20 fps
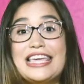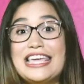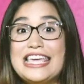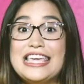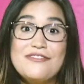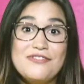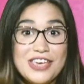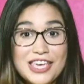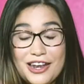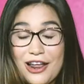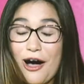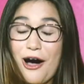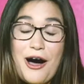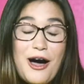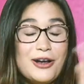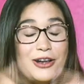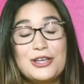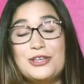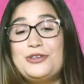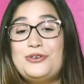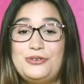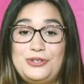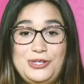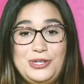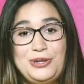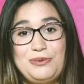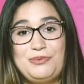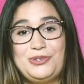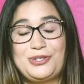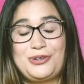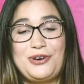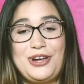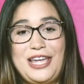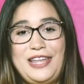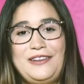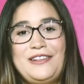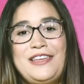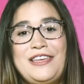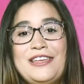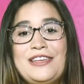even on a YouTube screen.